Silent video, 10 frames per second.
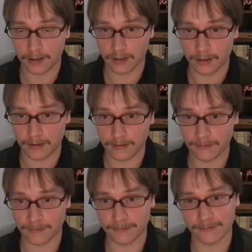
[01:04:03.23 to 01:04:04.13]

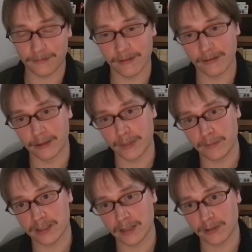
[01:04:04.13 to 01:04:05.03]
There
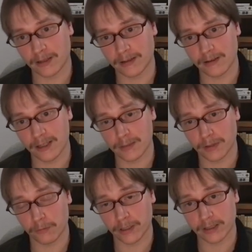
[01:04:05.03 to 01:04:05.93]
might be something like this,
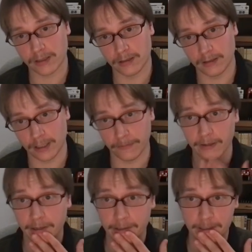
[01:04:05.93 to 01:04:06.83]
but white can live,
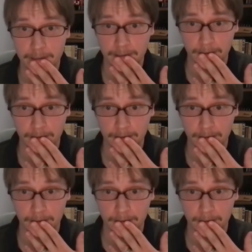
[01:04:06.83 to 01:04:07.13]
I guess.